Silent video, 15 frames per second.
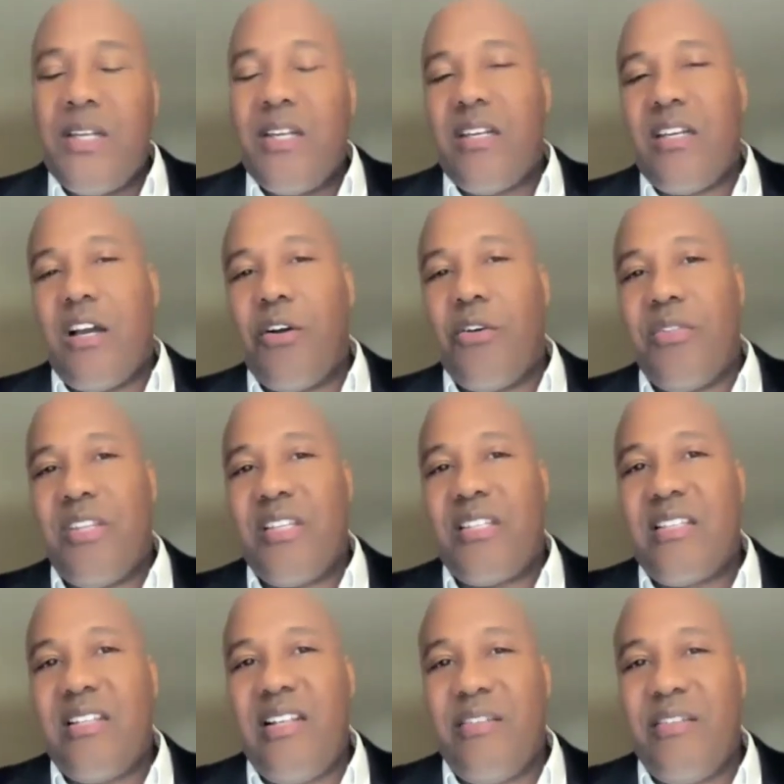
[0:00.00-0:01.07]
Now,
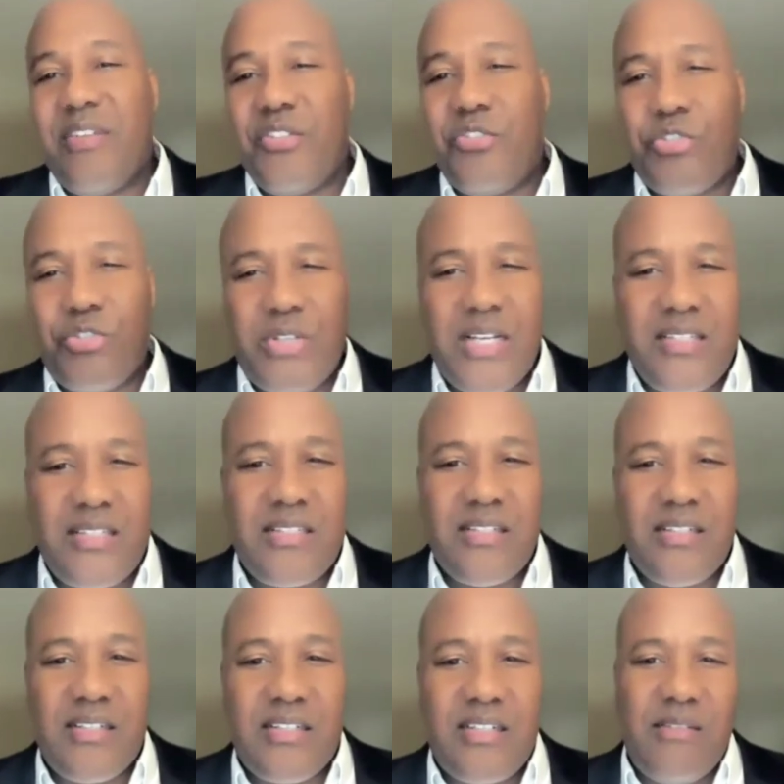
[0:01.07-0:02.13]
this living
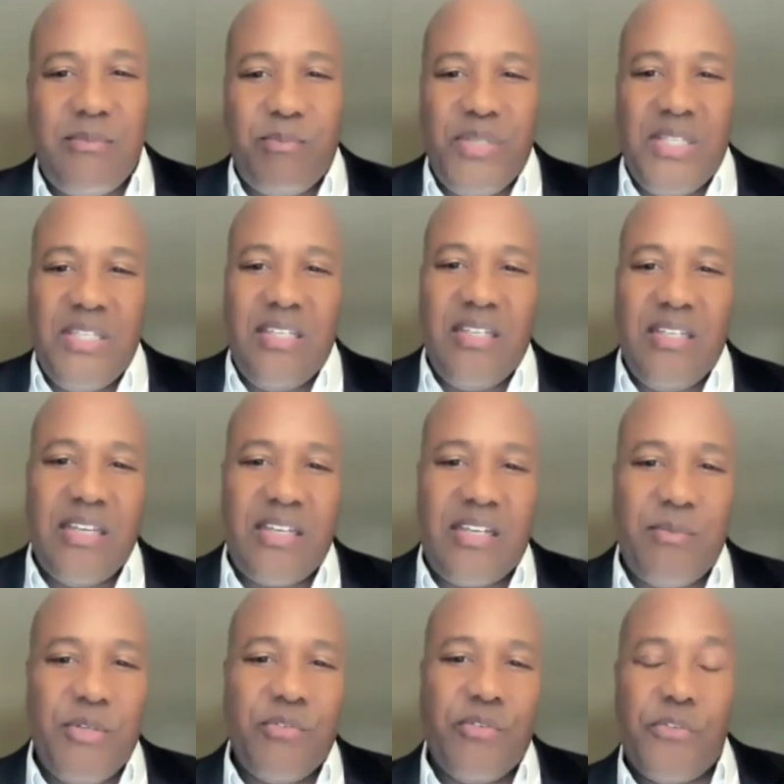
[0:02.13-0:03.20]
trust could be
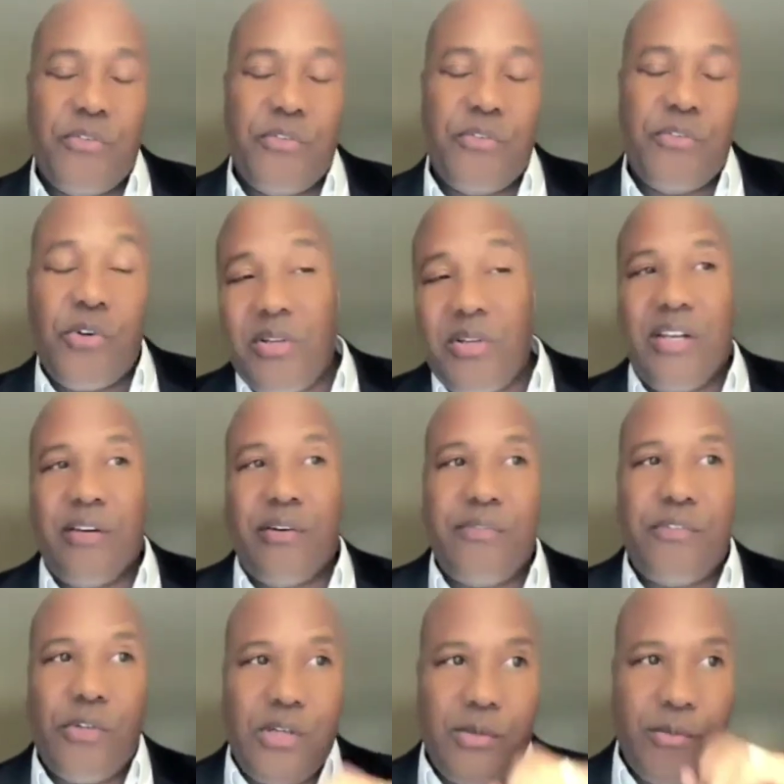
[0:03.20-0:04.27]
revocable or
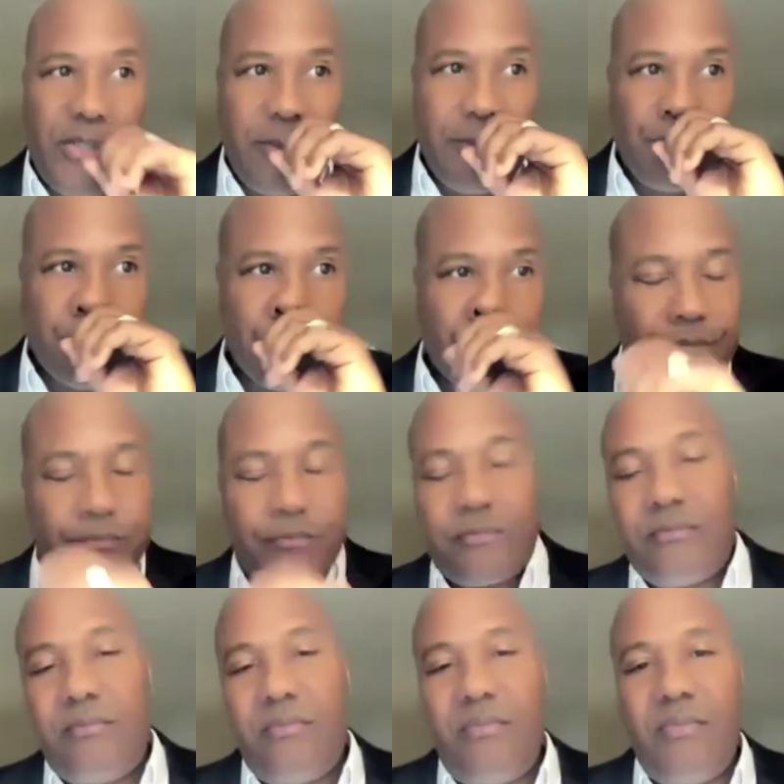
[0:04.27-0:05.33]
irrevocable,
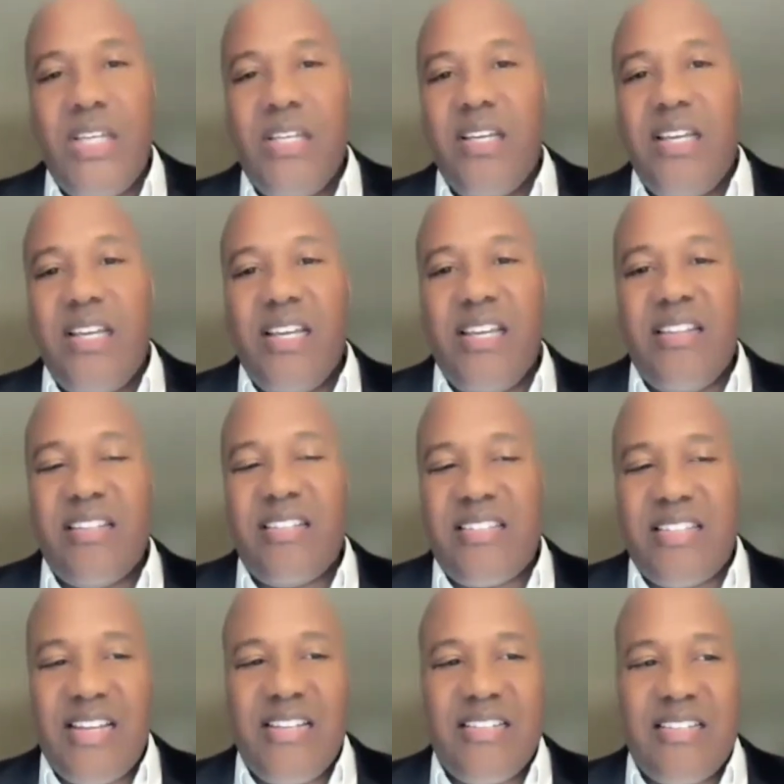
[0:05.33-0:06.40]
in the
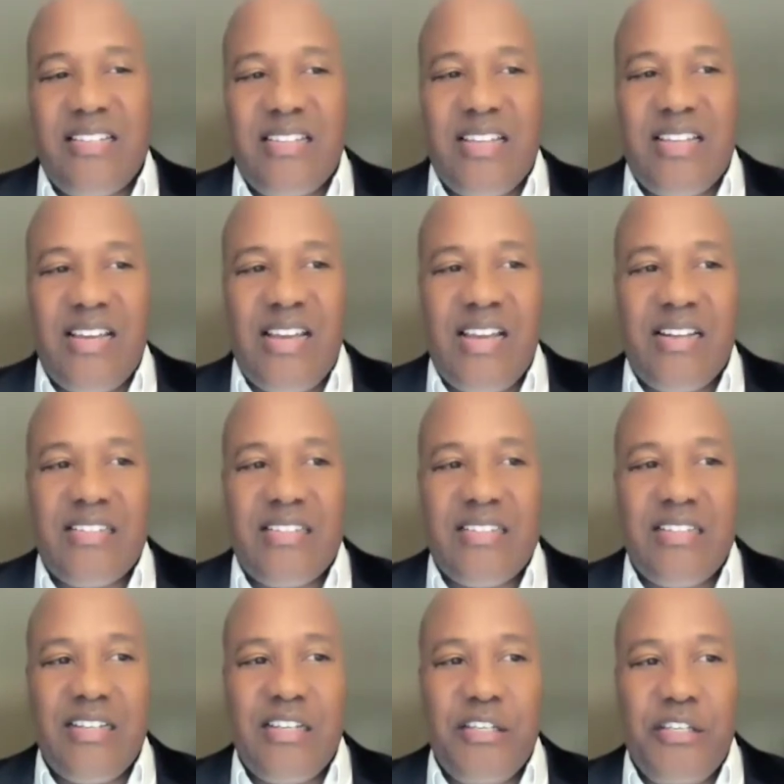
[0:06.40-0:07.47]
sense that
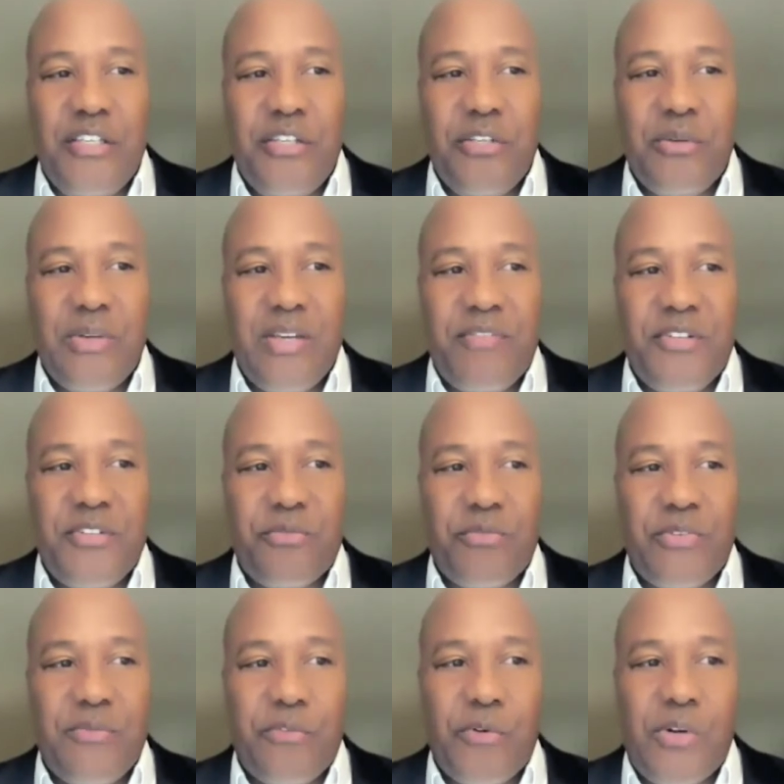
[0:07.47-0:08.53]
if it's
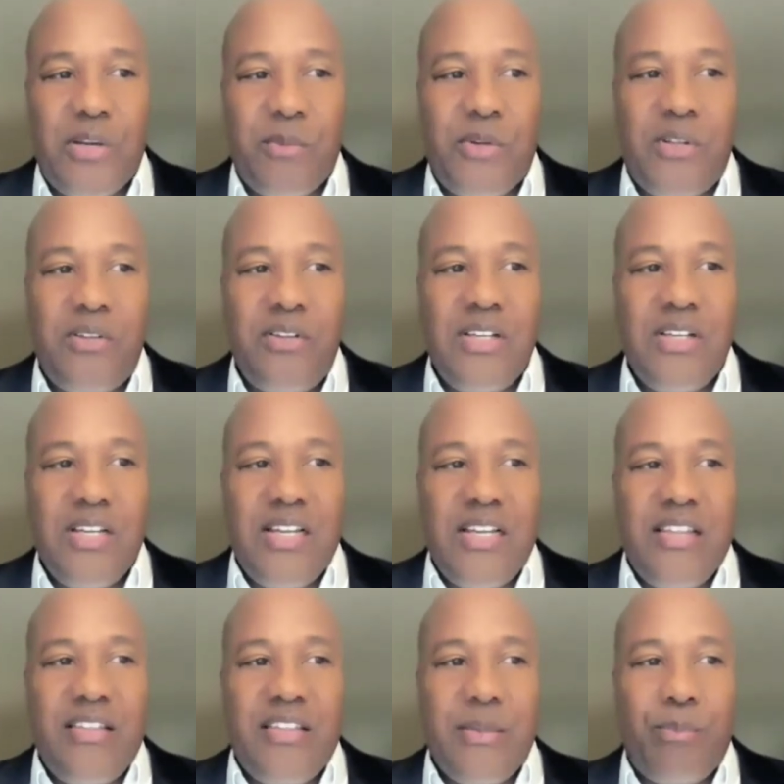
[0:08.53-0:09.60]
revocable,
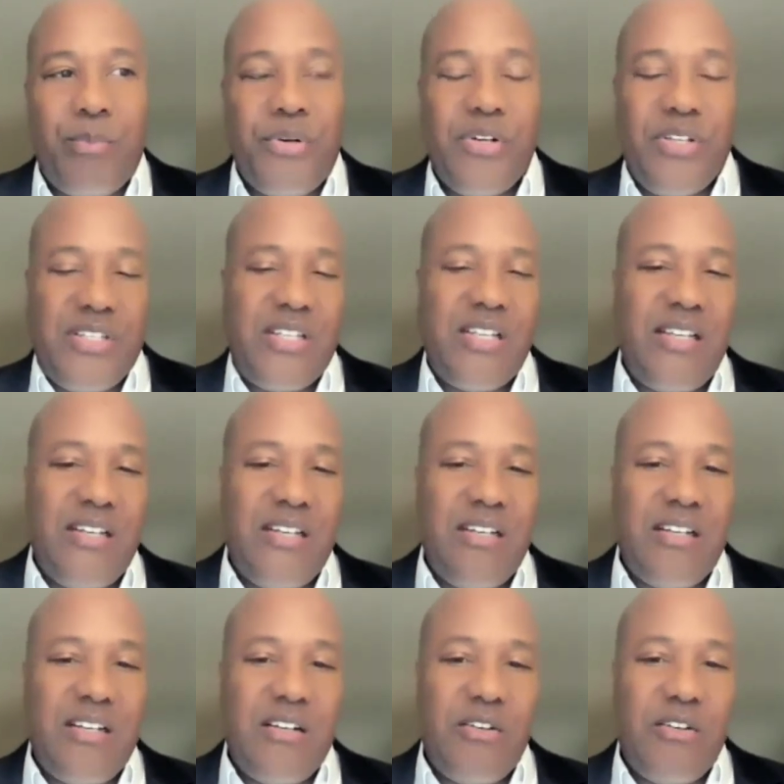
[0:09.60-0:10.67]
the
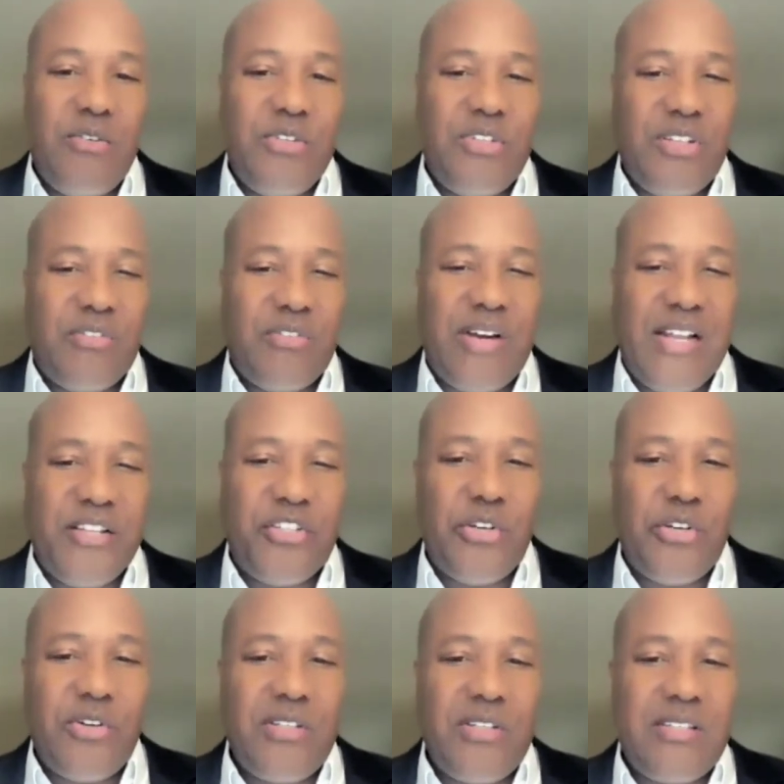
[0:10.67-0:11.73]
person who's the
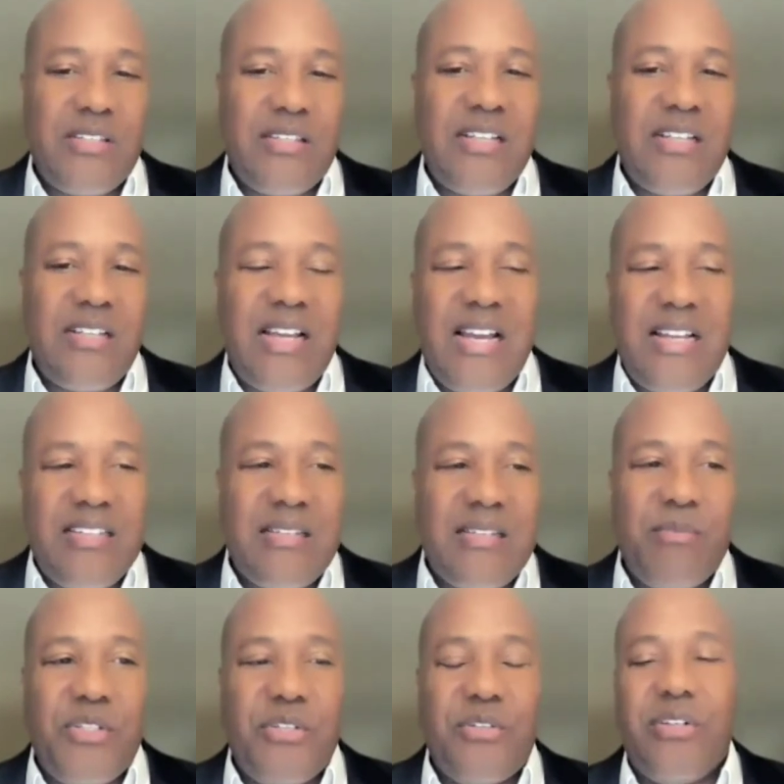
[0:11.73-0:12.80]
grantor still has
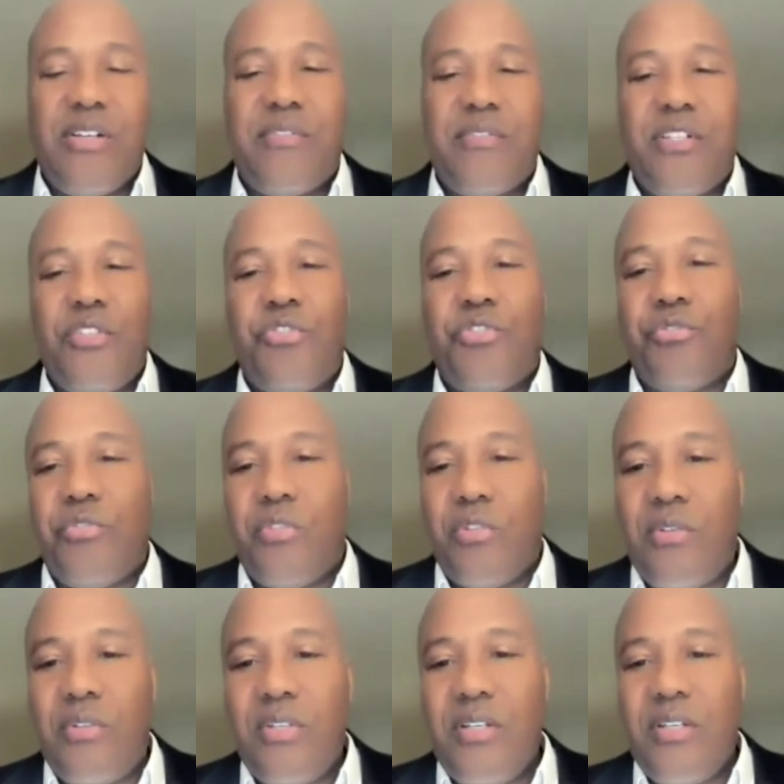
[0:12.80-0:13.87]
some degree of
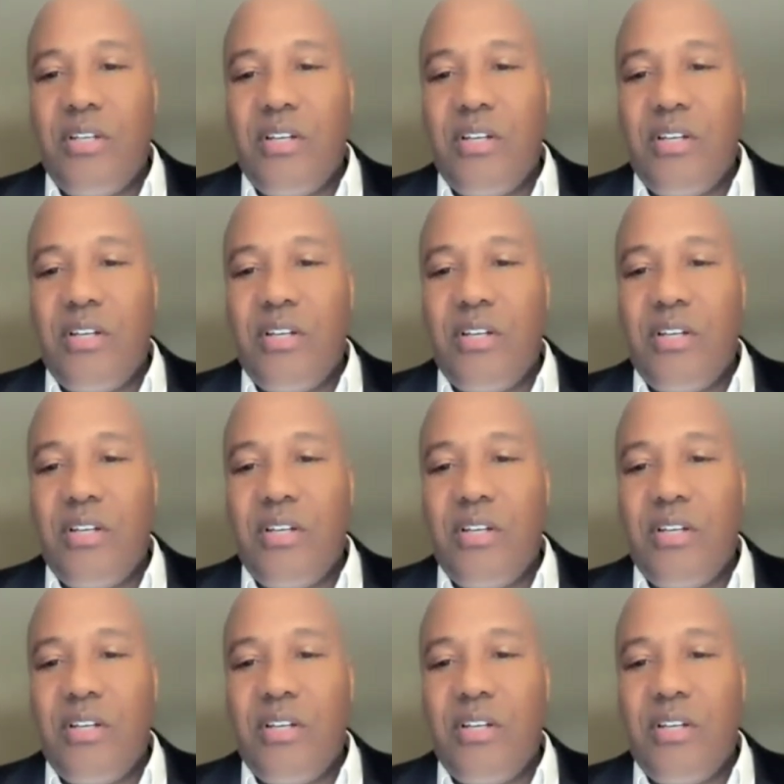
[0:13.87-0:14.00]
control